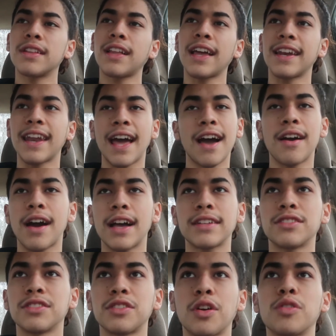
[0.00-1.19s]
Like, now I
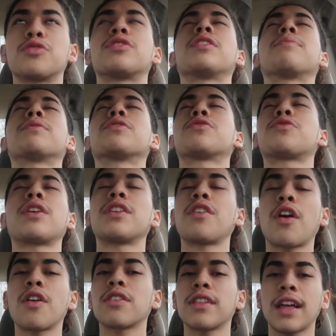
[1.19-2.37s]
just go to sleep in the straight dark.